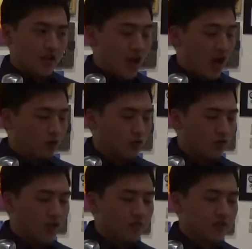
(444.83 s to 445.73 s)
How grown
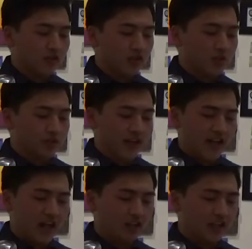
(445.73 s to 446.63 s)
up she looked with that
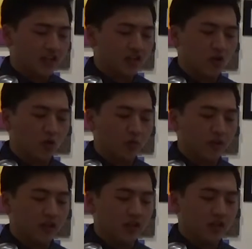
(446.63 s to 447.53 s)
elegant gold
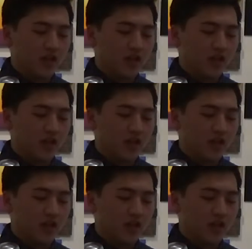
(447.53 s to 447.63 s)
pin